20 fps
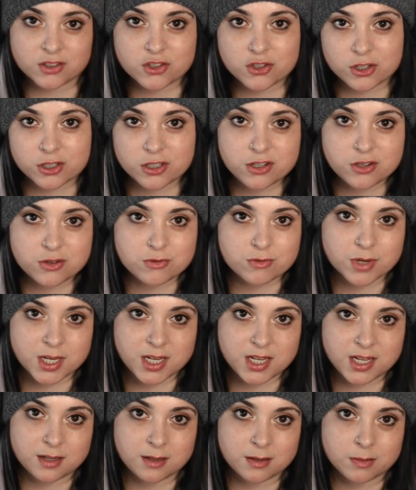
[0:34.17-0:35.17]
should you
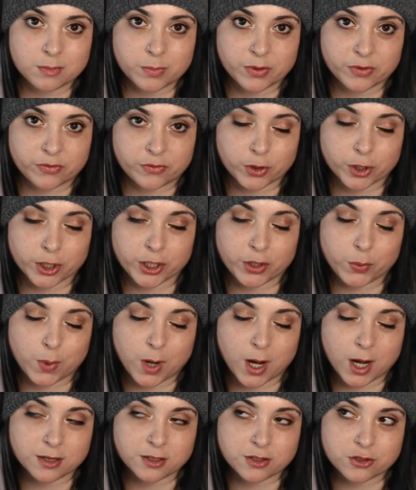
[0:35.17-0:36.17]
read before you
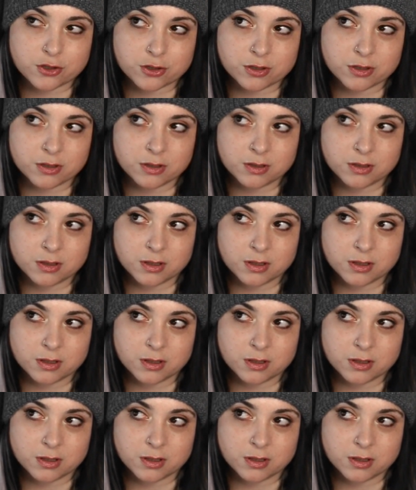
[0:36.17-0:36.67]
watch?